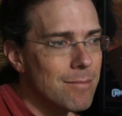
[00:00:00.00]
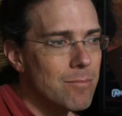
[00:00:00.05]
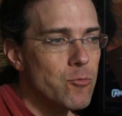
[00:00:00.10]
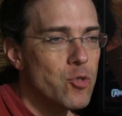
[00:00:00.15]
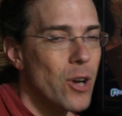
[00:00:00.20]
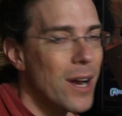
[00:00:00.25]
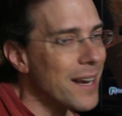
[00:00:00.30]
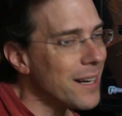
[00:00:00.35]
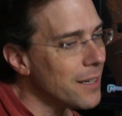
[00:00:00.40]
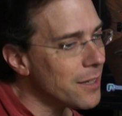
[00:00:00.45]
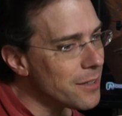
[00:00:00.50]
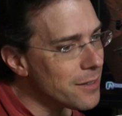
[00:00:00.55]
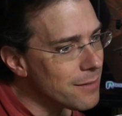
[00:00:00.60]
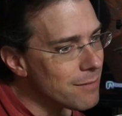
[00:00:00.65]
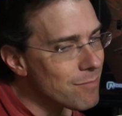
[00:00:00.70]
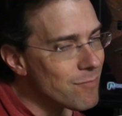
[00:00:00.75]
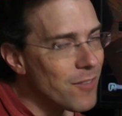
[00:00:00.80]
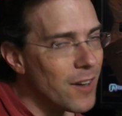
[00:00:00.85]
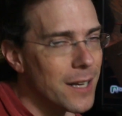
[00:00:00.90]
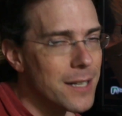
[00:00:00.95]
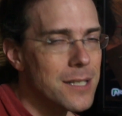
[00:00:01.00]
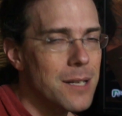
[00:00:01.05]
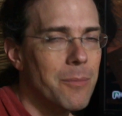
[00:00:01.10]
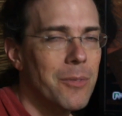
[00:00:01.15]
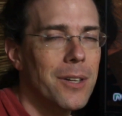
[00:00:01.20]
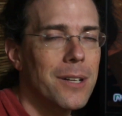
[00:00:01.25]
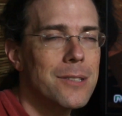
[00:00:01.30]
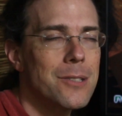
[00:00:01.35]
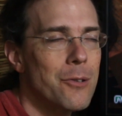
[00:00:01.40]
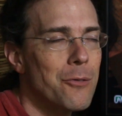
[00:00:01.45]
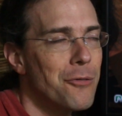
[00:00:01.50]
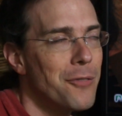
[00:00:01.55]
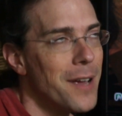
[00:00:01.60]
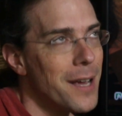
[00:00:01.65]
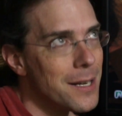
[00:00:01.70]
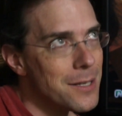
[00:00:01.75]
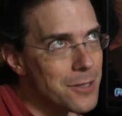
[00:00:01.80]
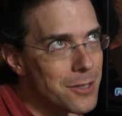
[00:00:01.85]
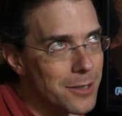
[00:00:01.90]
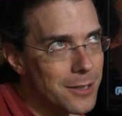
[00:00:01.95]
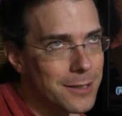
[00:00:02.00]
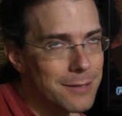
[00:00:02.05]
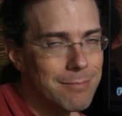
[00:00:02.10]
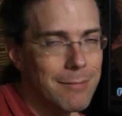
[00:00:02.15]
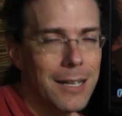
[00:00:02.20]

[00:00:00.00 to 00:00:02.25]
Trying to find something that's a little faster.